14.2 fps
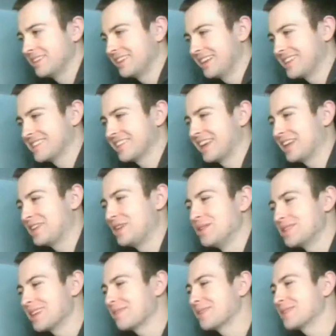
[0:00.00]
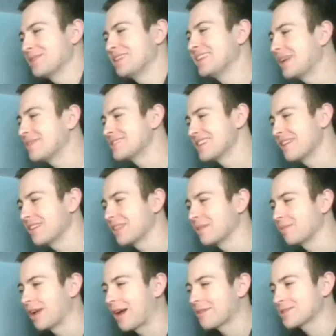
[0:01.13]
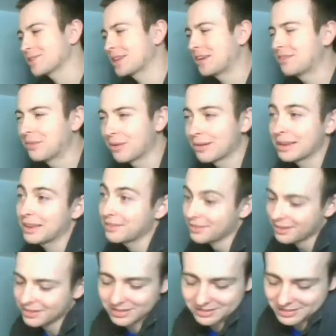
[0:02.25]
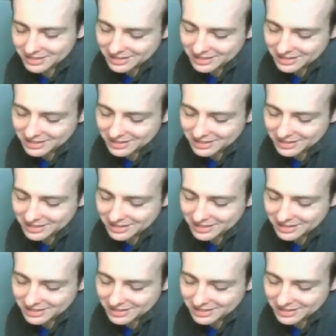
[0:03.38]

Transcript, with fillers: It's like choosing between Game 7 and the playoffs or Game 4. Okay, fair enough.